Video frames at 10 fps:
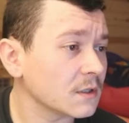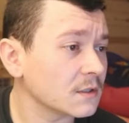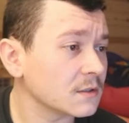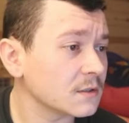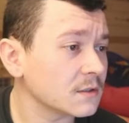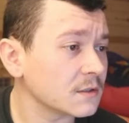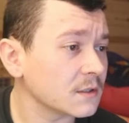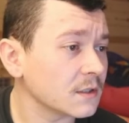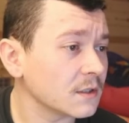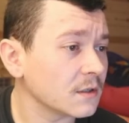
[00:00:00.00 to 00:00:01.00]
Let's
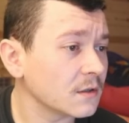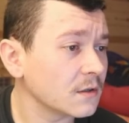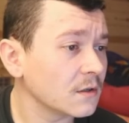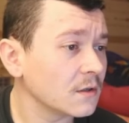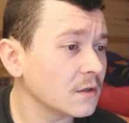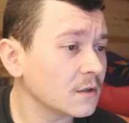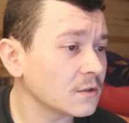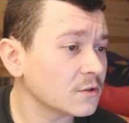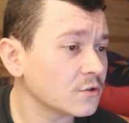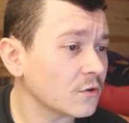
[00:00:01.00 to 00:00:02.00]
see,
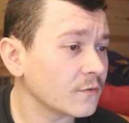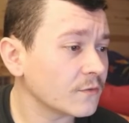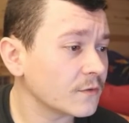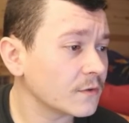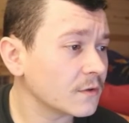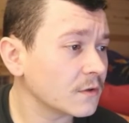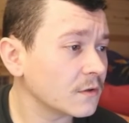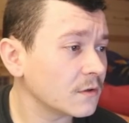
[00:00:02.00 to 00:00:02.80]
soft,